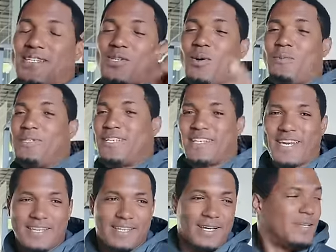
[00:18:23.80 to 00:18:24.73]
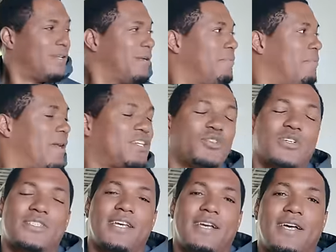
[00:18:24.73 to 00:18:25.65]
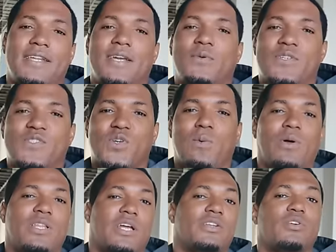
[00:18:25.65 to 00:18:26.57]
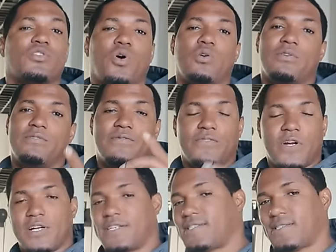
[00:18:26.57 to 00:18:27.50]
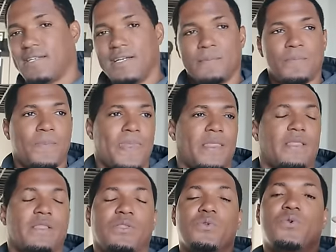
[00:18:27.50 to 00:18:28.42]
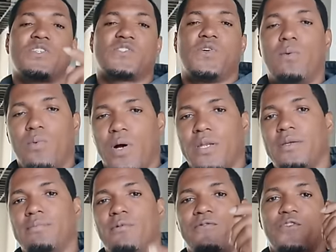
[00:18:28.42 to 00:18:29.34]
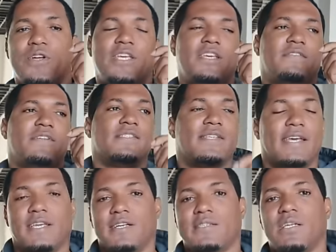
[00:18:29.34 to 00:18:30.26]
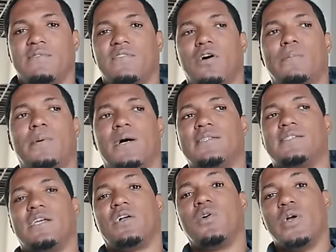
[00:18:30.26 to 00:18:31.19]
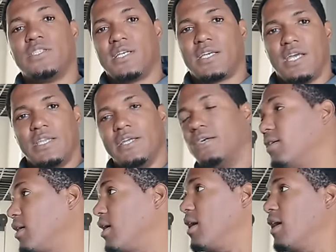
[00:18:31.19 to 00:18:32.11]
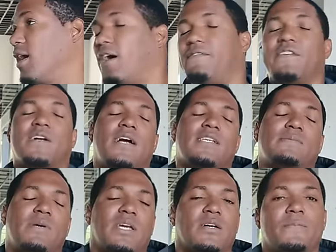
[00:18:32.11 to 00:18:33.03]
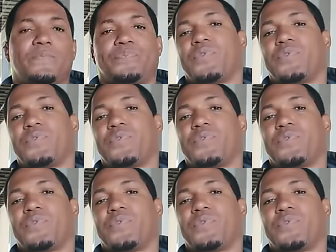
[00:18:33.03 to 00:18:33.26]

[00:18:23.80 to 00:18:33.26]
that's coming to Kenya, make sure they connect with someone on the ground first know someone before you even take yourself up and say, going to Kenya. Africa is big